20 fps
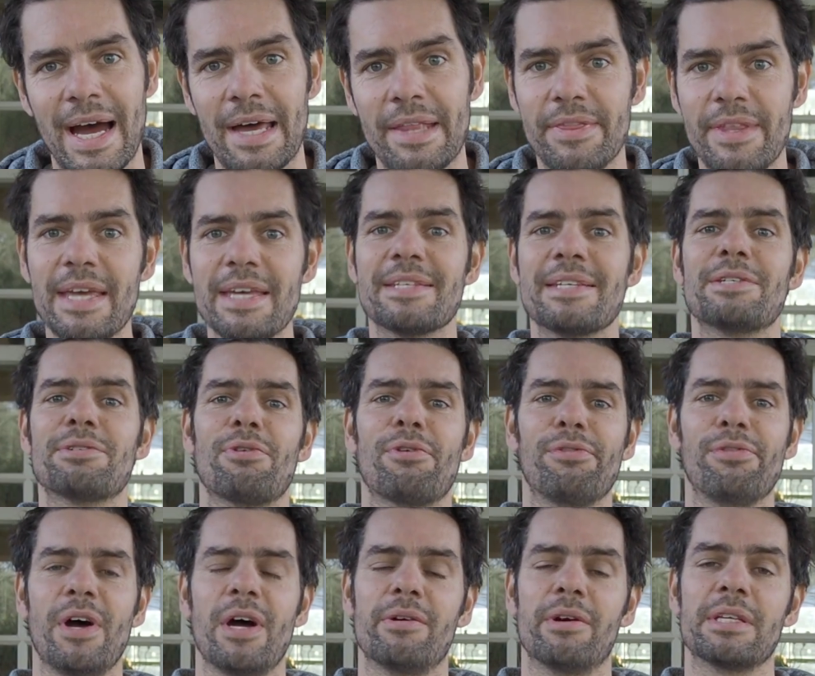And this is
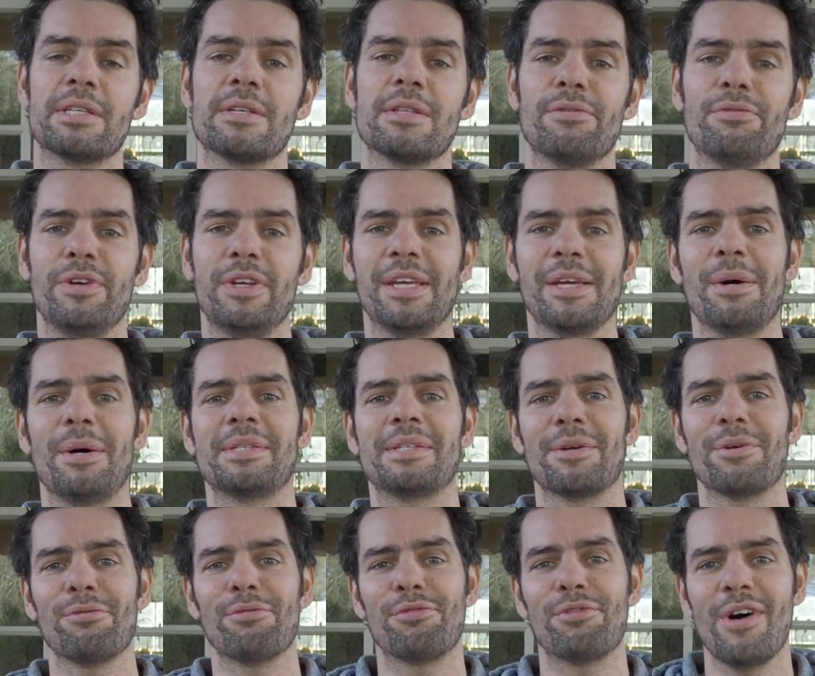referring to the video I
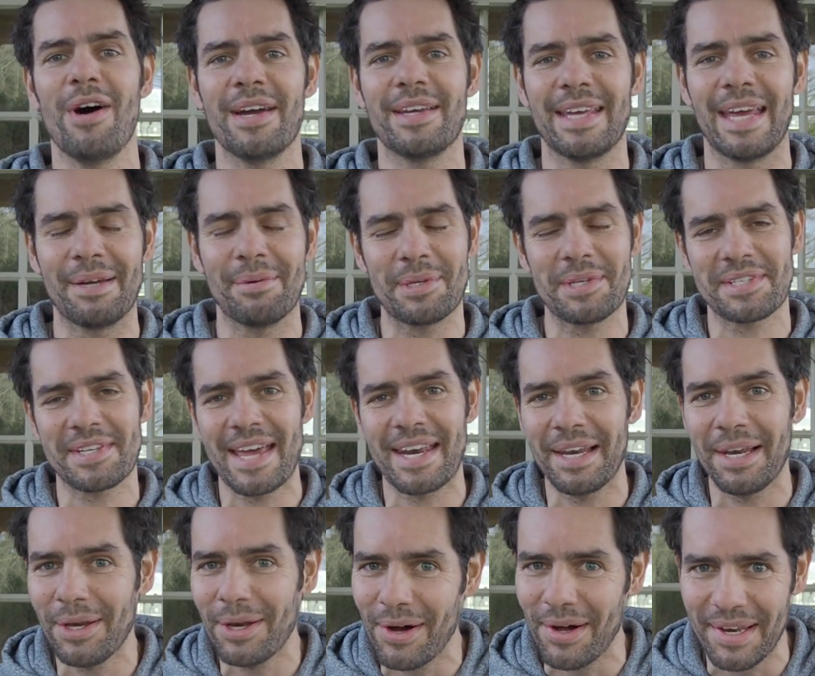did on Friday. We just had
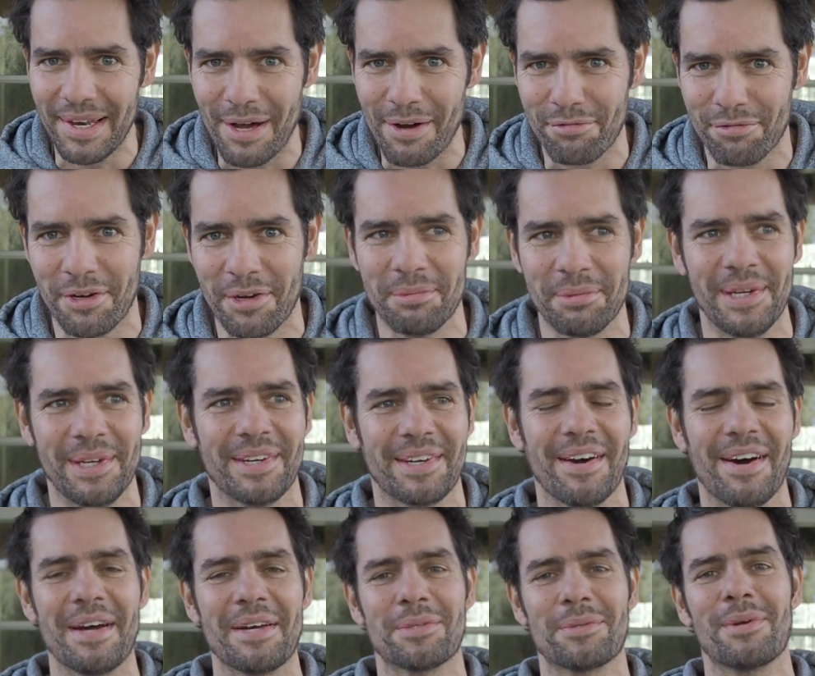a lot of love from you
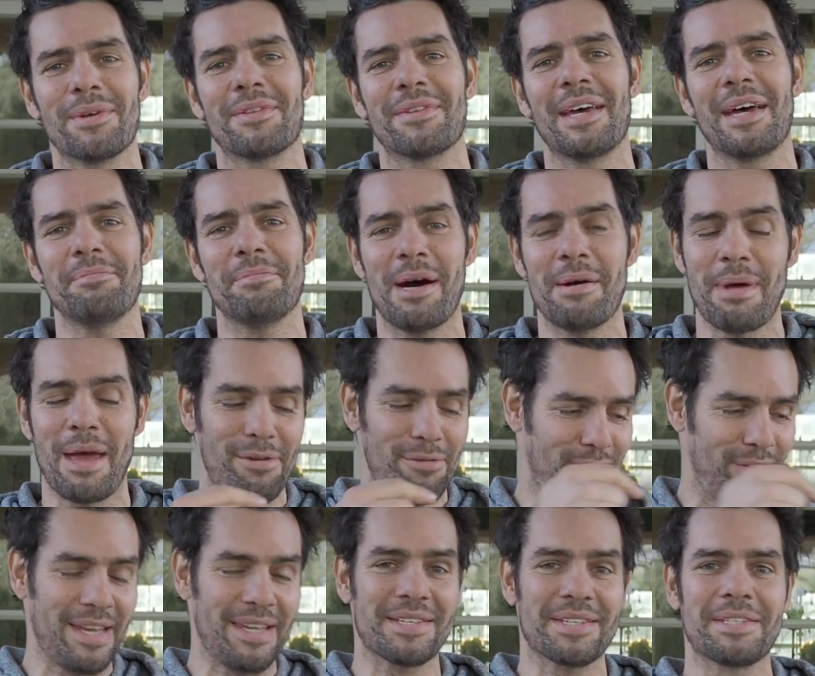guys with my mate
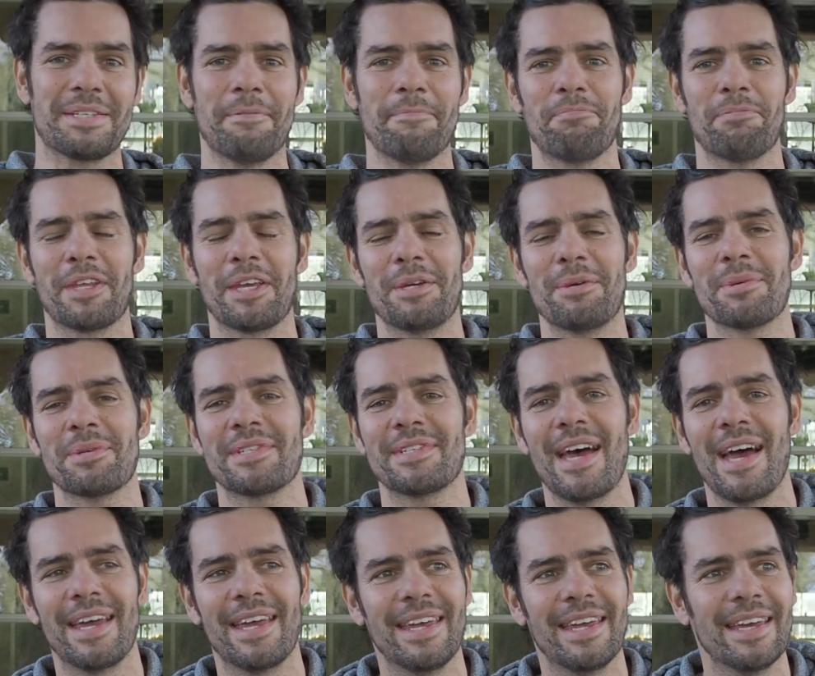Vince, who was
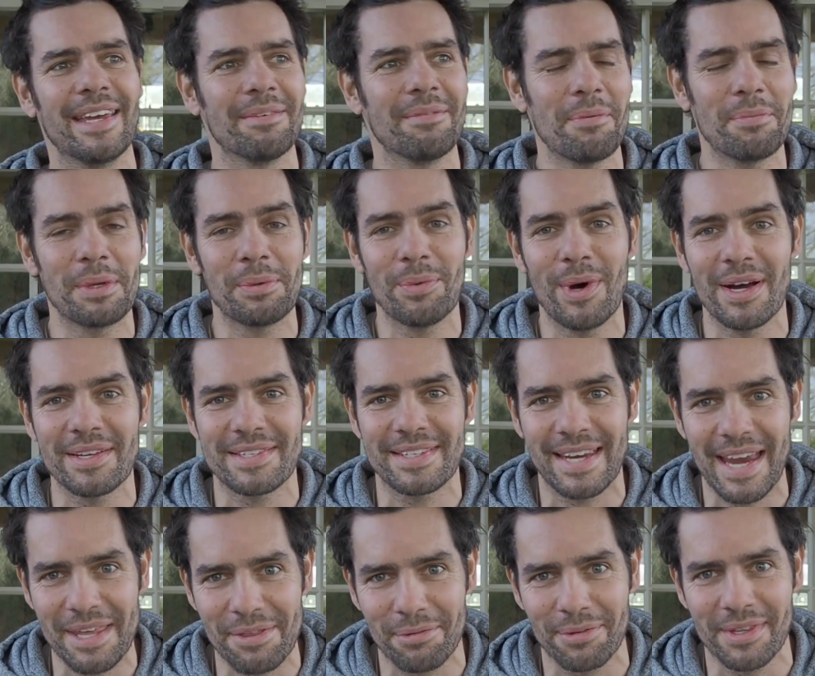sat here when we worked
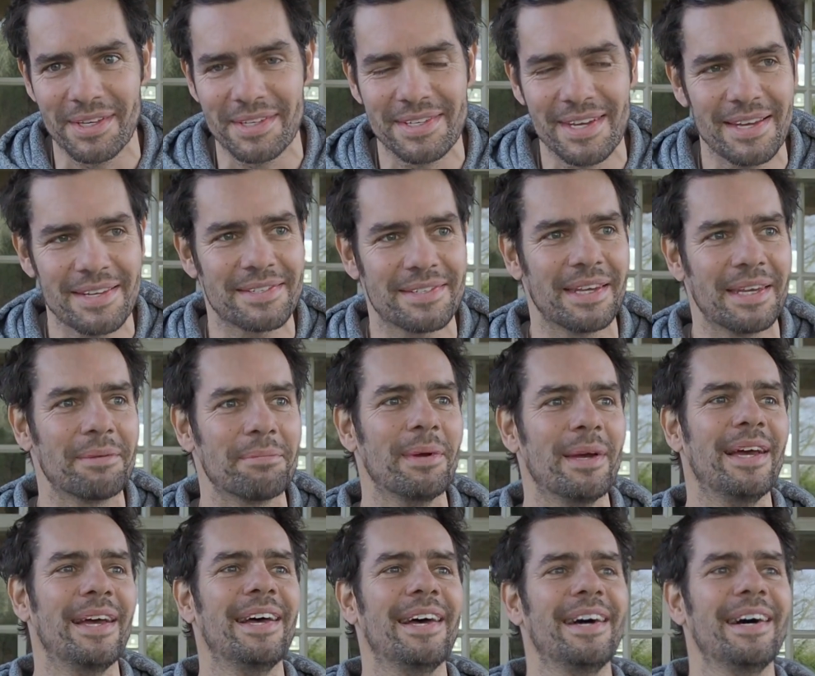together on the test team.
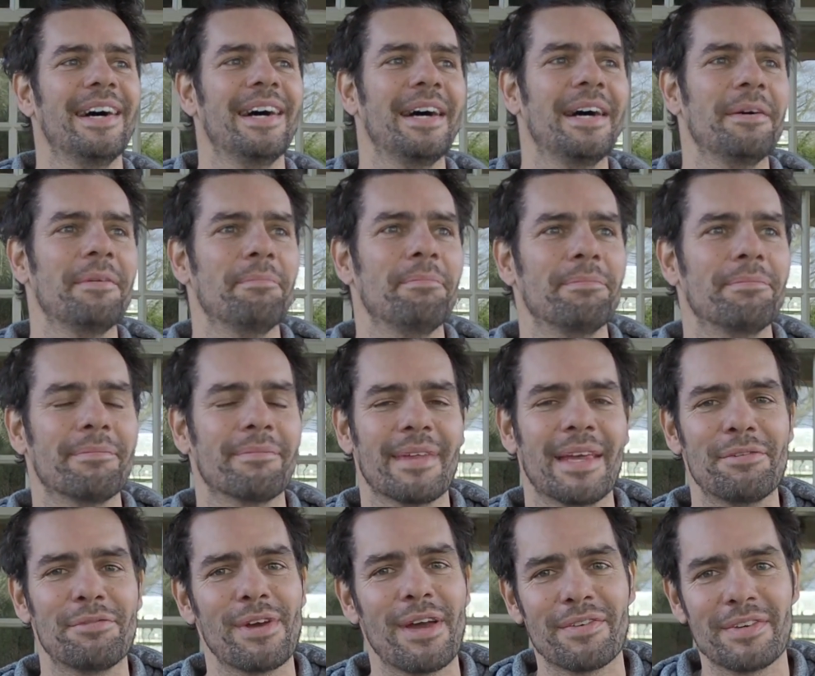
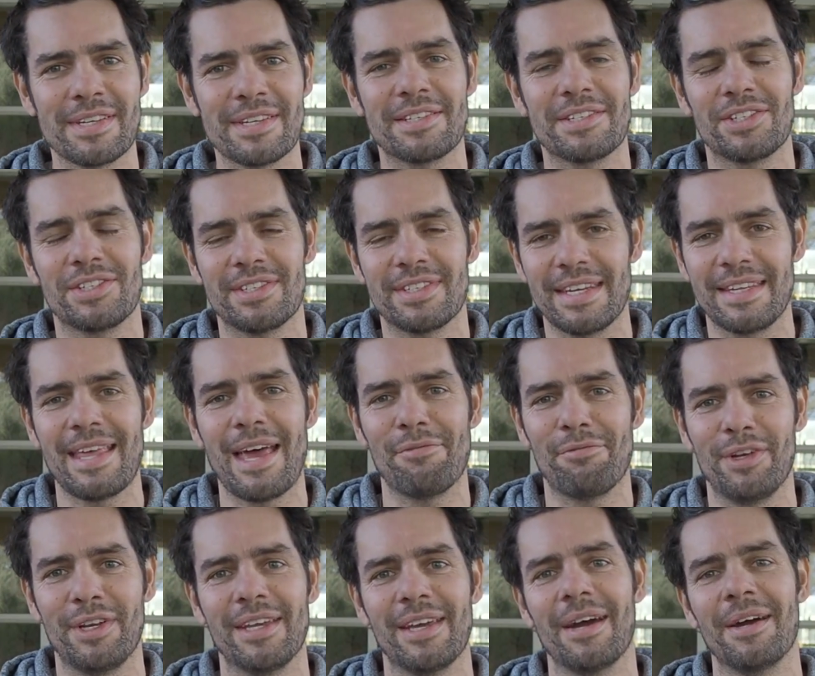If you haven't seen that
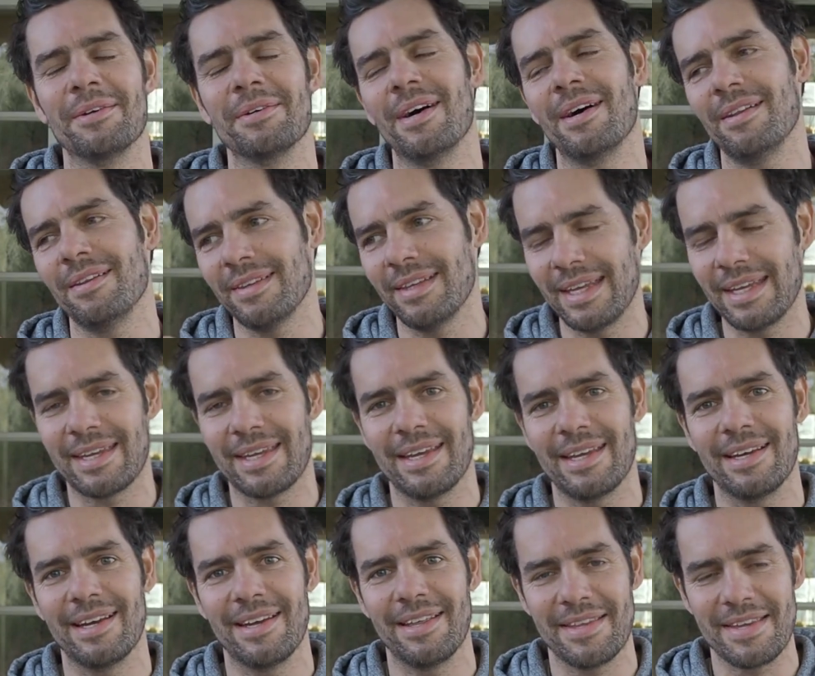video, I'll link
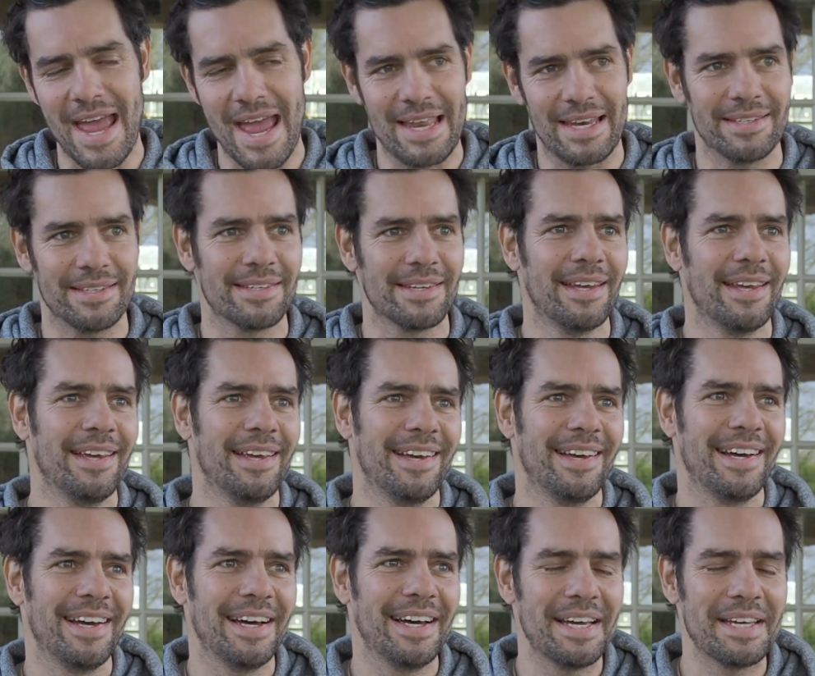it at the end.
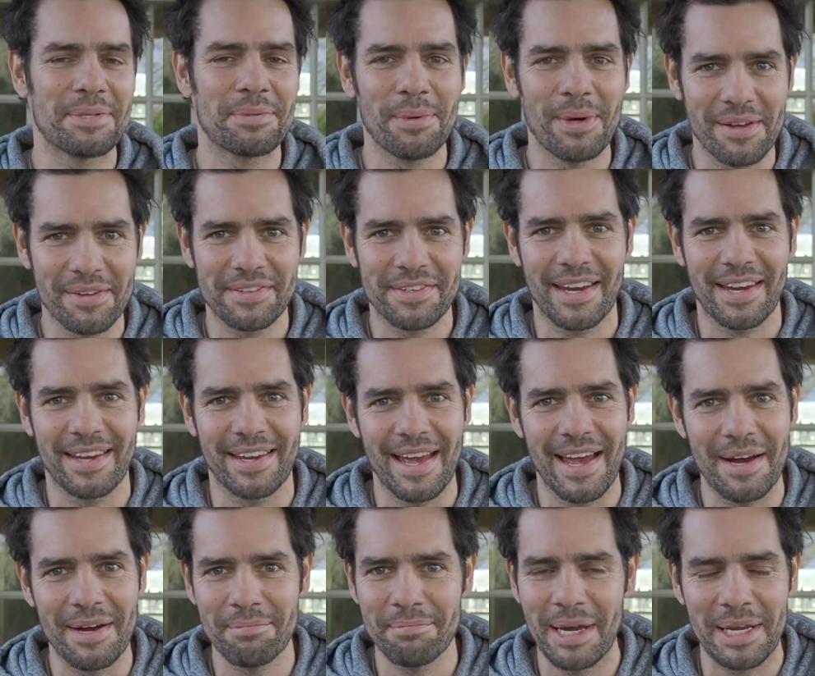It's worth checking
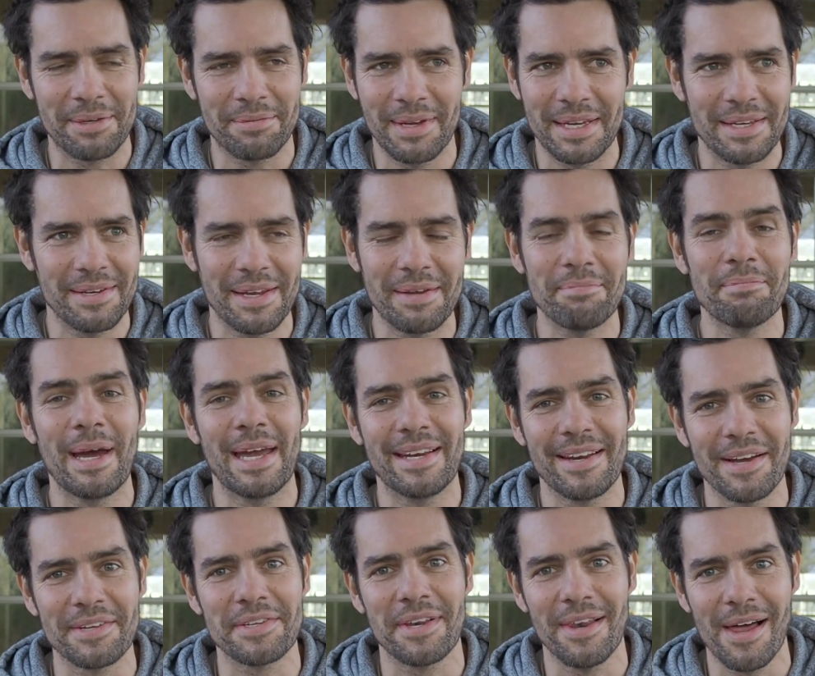out. It made
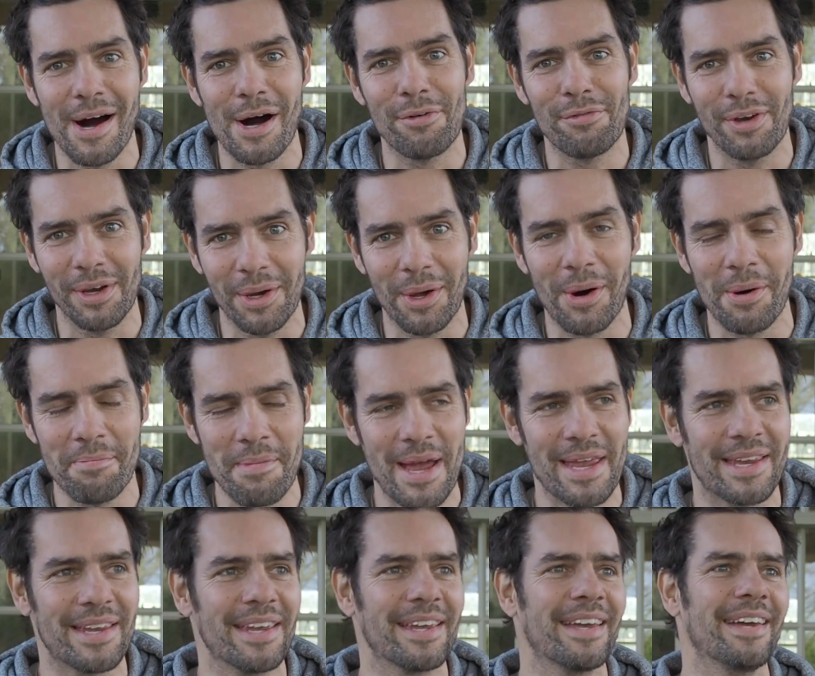us laugh a lot
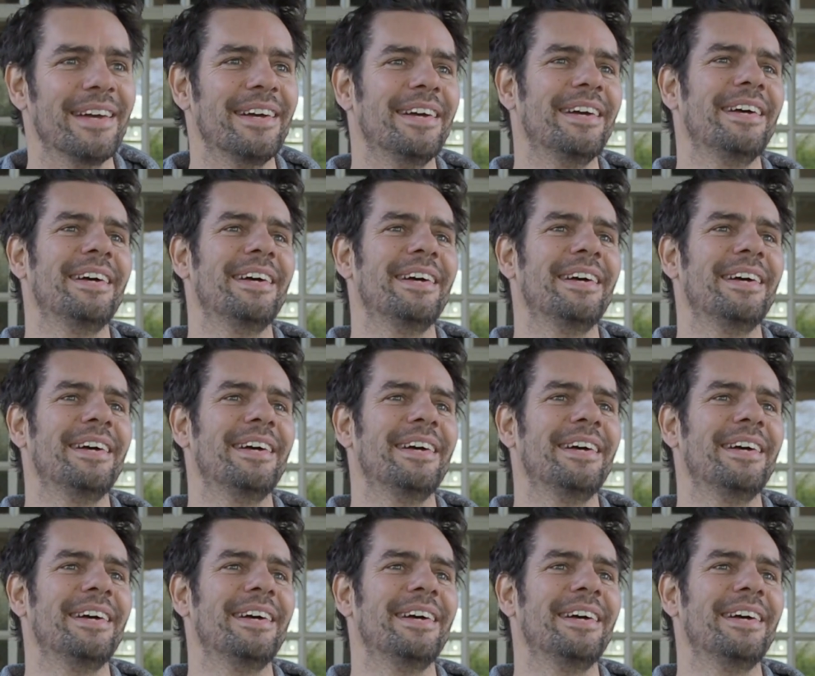making it.